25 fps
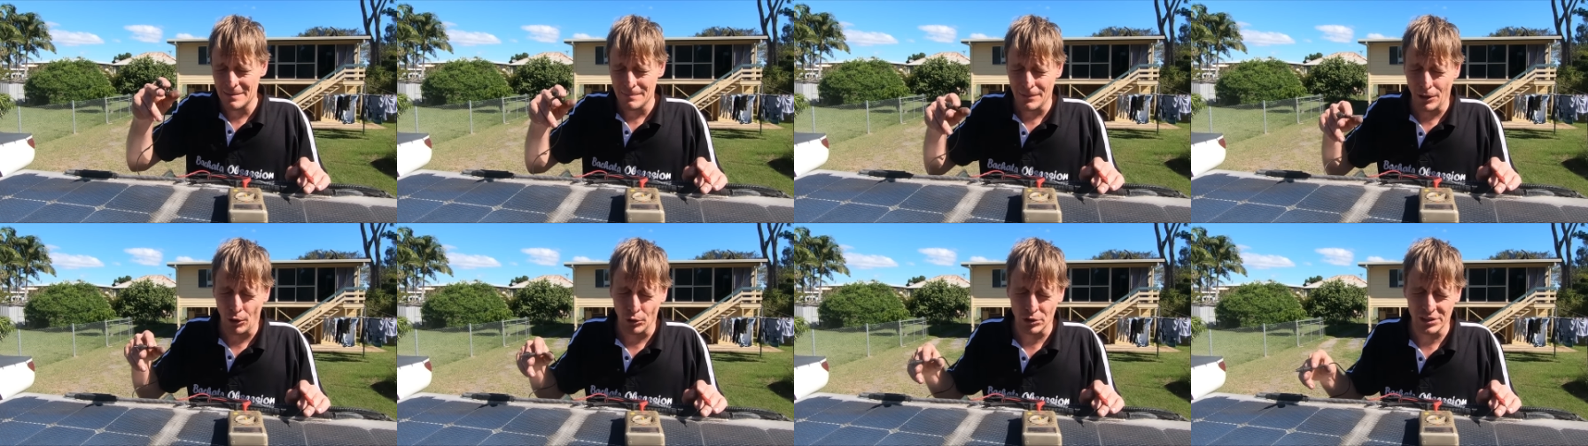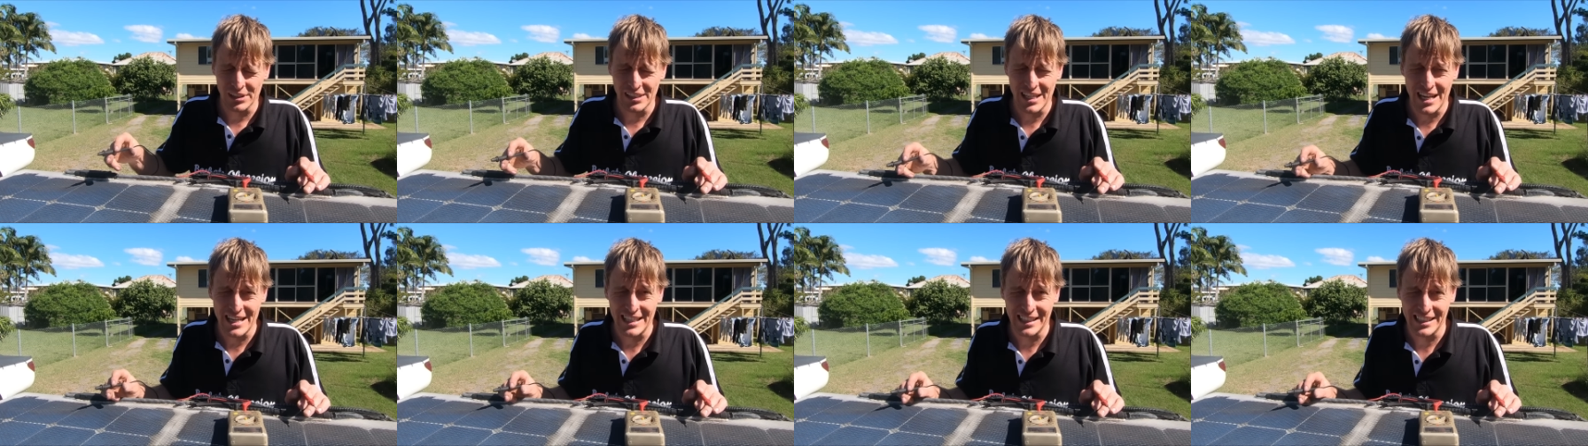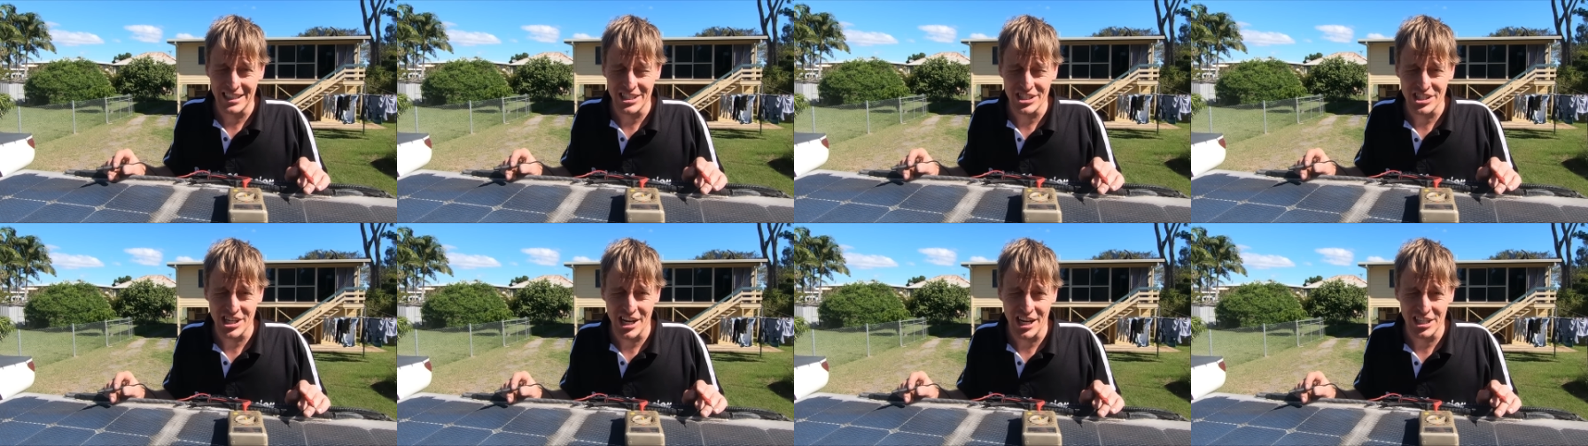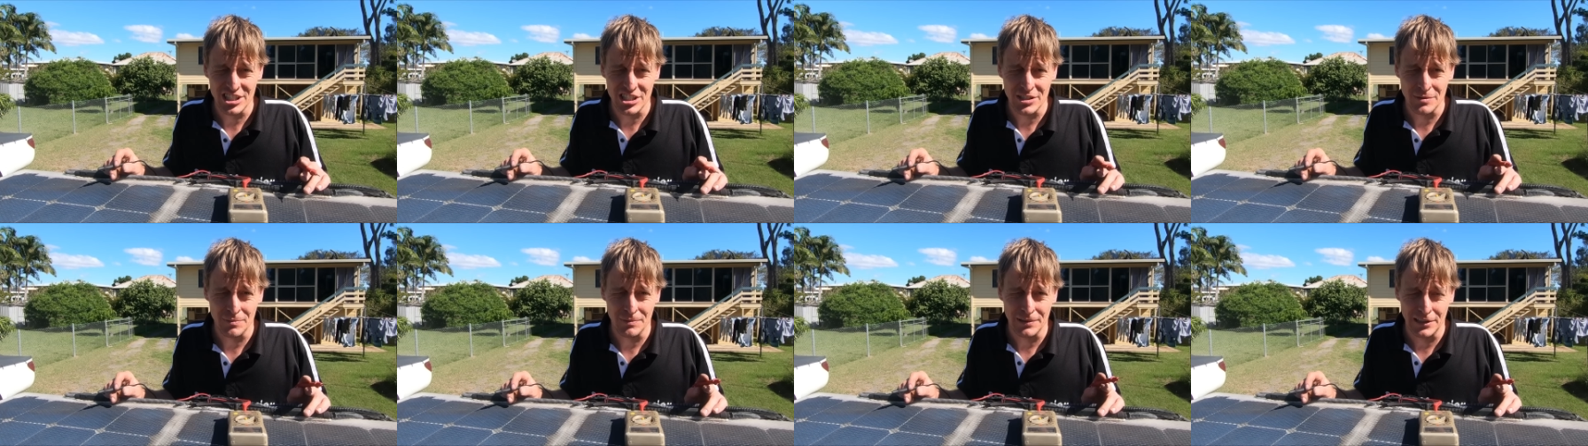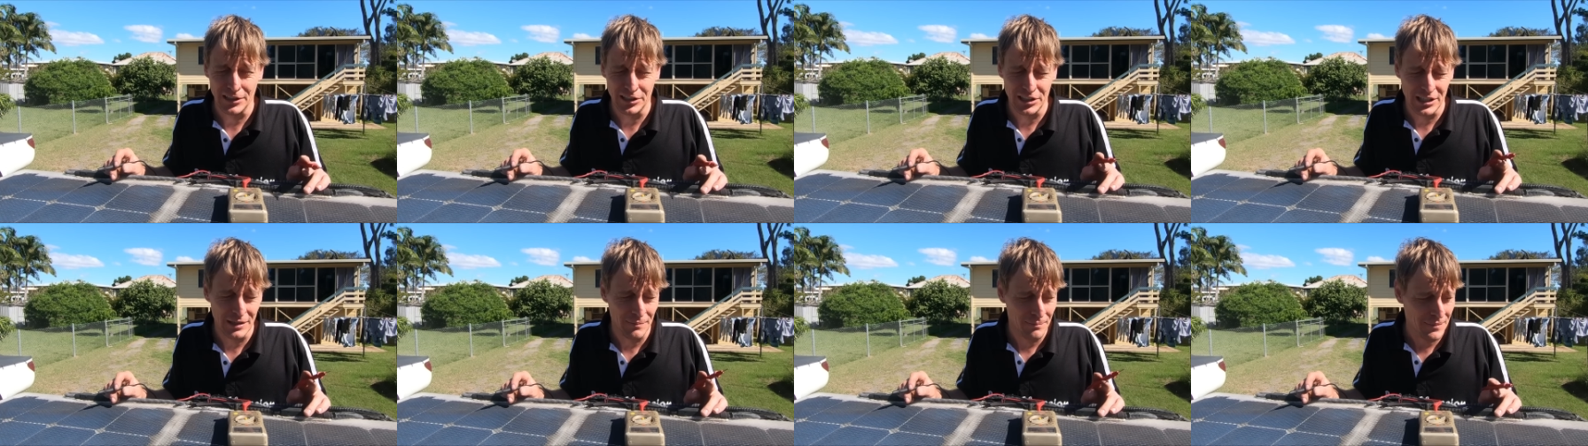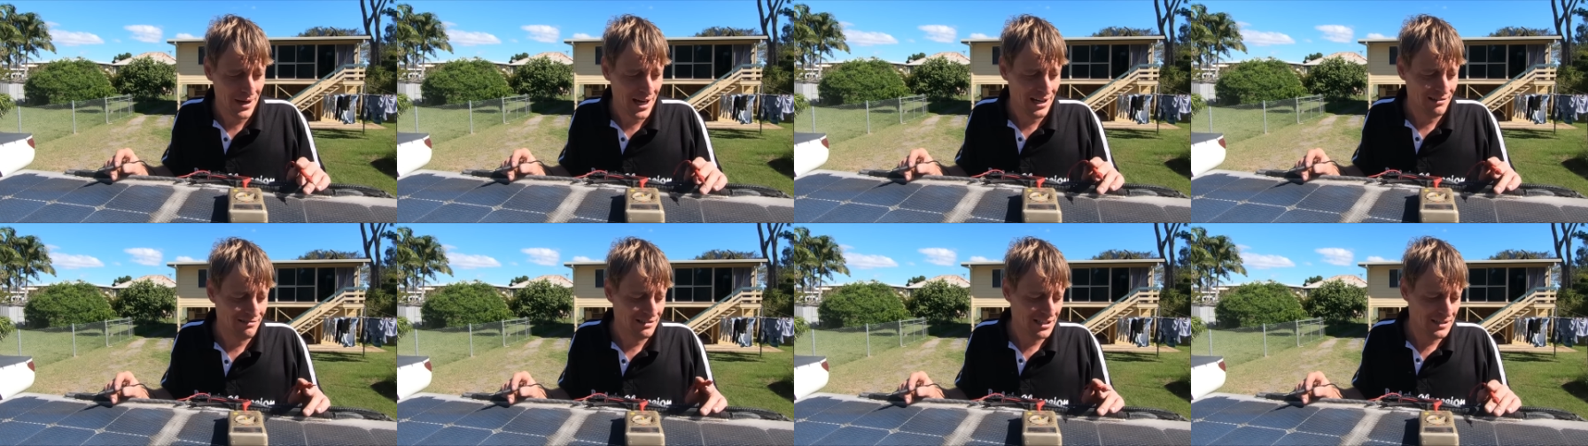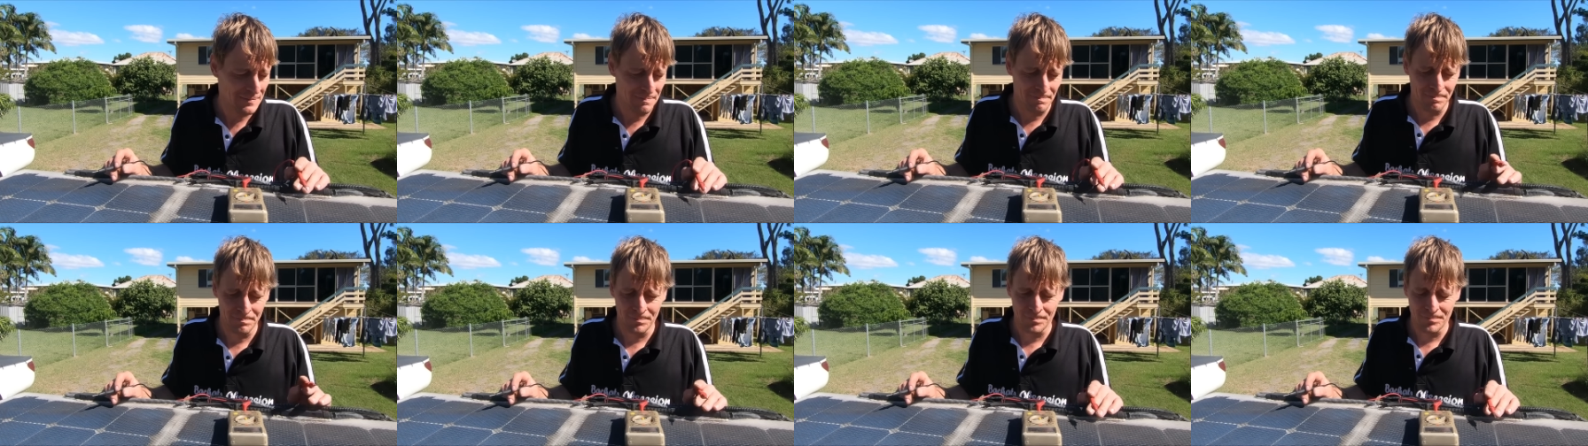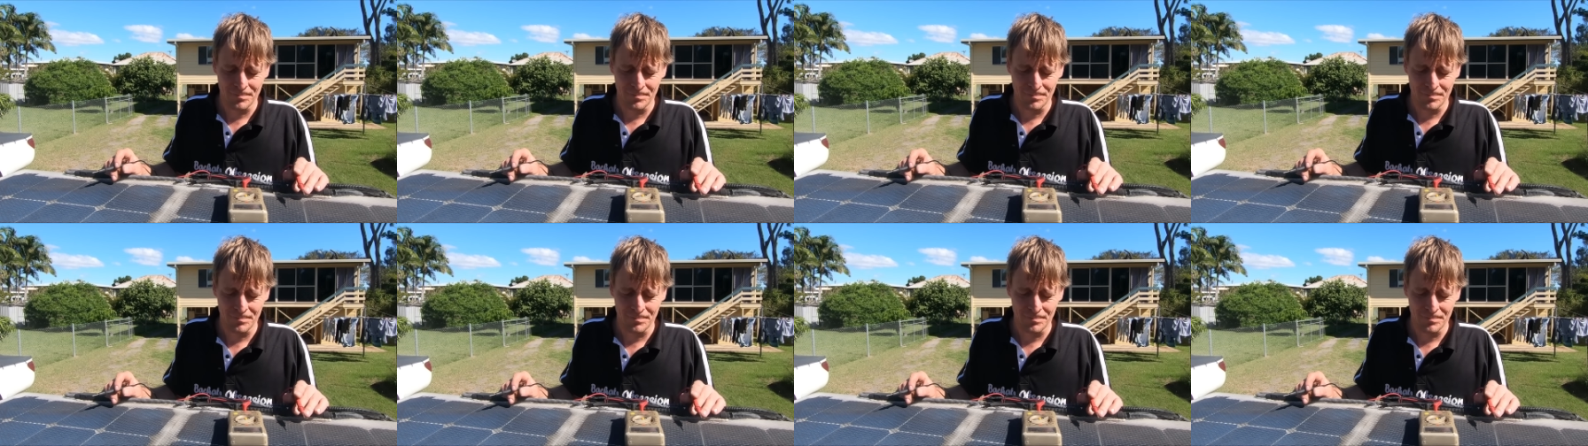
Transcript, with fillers: My alternator can charge the lithium battery.